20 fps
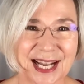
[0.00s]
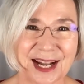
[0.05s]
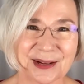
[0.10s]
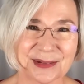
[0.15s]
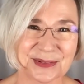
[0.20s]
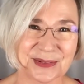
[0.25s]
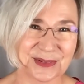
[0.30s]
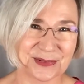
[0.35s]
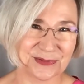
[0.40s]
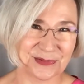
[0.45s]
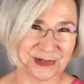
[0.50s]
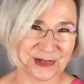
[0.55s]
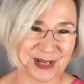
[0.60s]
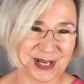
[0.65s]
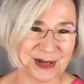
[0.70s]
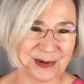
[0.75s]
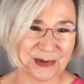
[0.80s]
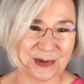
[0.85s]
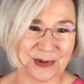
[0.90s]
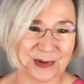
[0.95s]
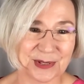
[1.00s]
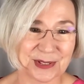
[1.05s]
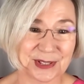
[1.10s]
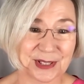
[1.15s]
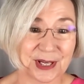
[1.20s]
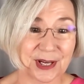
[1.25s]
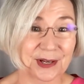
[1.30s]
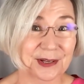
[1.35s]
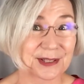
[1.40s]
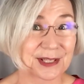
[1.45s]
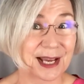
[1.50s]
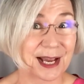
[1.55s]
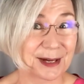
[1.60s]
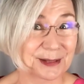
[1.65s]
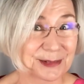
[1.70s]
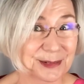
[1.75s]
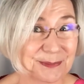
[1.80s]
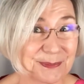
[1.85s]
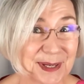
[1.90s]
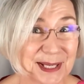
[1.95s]
out the free course on how
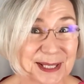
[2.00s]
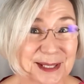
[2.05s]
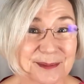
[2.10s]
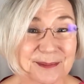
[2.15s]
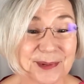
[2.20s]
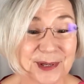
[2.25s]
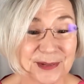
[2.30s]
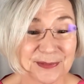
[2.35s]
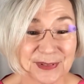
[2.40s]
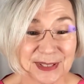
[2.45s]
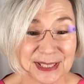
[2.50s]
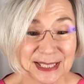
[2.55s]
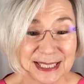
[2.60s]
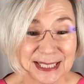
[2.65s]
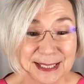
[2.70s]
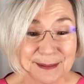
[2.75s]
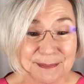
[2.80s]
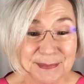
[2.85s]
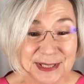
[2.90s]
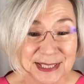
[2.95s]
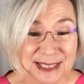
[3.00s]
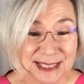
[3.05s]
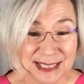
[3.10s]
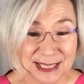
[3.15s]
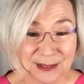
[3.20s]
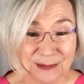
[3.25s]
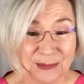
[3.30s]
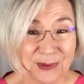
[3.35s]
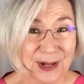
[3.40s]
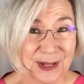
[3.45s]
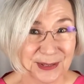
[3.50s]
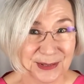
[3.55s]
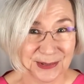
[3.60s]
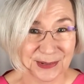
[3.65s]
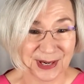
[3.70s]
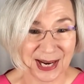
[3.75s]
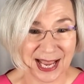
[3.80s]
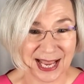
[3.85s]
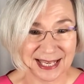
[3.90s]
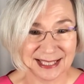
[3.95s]
to pick the perfect lipstick while you're
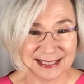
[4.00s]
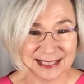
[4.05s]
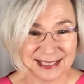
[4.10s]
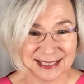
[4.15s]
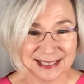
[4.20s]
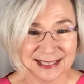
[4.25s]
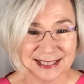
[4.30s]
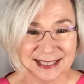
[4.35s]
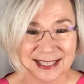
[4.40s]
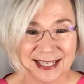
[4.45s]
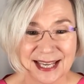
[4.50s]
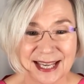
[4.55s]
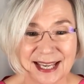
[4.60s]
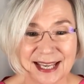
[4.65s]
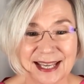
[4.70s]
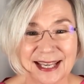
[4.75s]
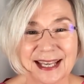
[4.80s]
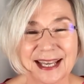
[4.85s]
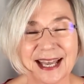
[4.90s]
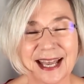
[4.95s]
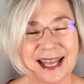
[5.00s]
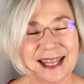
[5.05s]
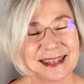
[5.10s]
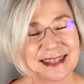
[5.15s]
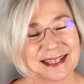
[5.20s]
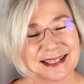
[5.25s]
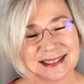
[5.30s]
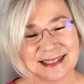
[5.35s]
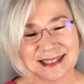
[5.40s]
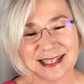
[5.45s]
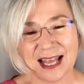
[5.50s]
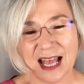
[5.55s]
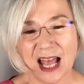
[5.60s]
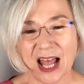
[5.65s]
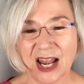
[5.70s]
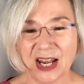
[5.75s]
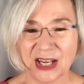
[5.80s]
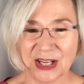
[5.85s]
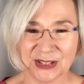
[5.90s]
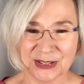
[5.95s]
at it? And there's
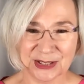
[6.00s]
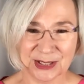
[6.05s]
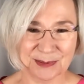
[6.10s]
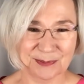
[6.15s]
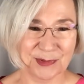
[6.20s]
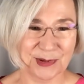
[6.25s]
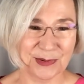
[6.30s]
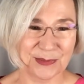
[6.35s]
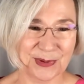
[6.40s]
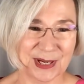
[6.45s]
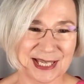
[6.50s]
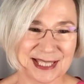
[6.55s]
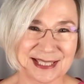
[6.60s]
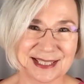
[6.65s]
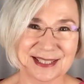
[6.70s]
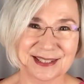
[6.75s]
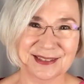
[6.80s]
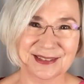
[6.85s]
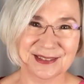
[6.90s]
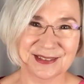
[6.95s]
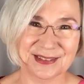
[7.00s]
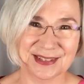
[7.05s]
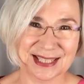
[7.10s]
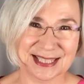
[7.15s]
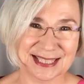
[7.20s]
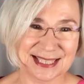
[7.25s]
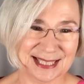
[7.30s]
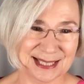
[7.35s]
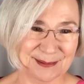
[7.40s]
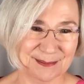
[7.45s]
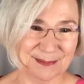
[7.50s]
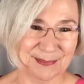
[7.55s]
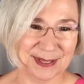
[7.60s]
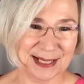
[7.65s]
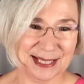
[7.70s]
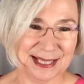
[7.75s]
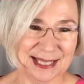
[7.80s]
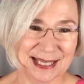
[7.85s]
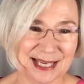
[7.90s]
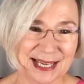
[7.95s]
lots more ways to dress
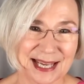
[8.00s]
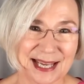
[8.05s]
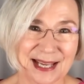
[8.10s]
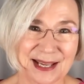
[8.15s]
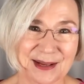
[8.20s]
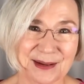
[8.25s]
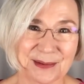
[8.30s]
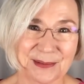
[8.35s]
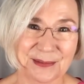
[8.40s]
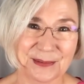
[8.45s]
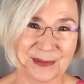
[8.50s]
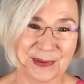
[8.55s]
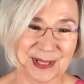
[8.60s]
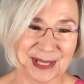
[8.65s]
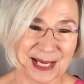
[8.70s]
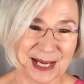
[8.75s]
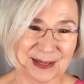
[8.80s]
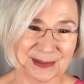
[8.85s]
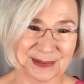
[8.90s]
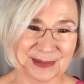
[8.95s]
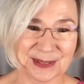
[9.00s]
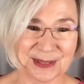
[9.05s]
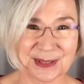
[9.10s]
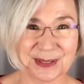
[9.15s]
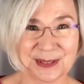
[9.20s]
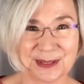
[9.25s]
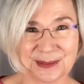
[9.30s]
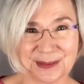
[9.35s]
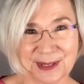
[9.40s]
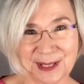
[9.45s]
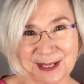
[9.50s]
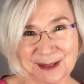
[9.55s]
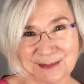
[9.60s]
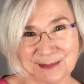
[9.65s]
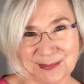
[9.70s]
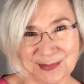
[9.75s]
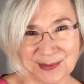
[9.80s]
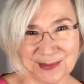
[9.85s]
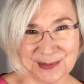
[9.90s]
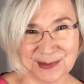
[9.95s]
simply without looking
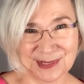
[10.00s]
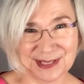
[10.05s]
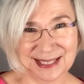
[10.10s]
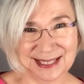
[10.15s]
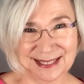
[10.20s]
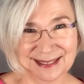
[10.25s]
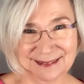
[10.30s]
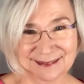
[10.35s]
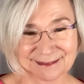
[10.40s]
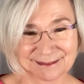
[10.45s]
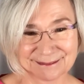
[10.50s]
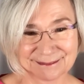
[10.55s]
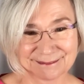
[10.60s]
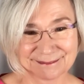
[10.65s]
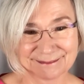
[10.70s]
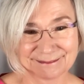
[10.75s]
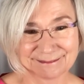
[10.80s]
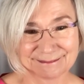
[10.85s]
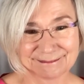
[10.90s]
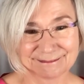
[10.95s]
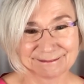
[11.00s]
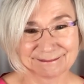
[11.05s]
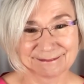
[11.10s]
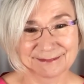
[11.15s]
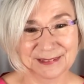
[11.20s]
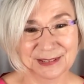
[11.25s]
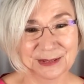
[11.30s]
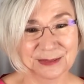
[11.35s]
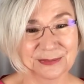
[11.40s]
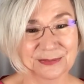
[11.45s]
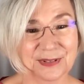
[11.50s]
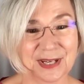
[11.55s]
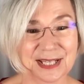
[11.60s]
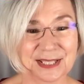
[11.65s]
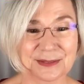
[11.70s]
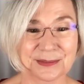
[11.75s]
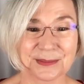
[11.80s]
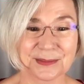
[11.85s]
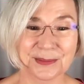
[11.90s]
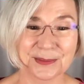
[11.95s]
boring. You'll find
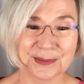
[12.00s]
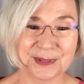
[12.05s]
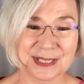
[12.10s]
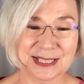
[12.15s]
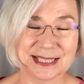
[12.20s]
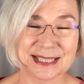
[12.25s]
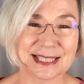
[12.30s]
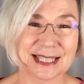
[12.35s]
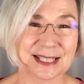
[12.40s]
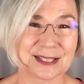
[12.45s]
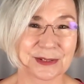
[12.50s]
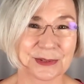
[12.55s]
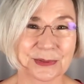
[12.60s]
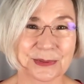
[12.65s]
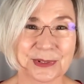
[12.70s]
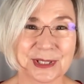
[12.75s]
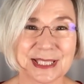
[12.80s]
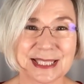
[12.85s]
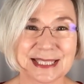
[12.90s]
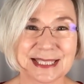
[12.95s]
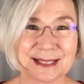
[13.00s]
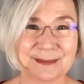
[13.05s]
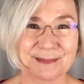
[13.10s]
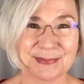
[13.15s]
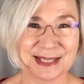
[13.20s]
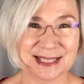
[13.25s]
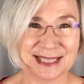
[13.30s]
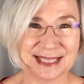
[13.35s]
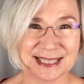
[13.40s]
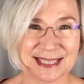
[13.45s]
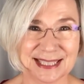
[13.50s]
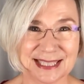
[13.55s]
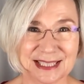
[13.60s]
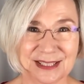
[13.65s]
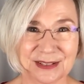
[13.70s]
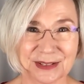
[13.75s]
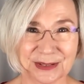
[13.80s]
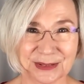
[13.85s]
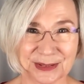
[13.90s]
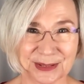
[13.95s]
all this at
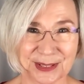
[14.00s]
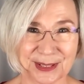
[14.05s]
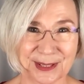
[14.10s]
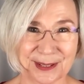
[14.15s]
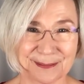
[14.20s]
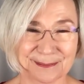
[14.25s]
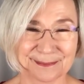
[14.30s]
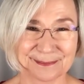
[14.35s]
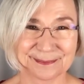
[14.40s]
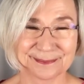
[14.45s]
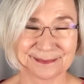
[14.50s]
nordicsimplicity.com.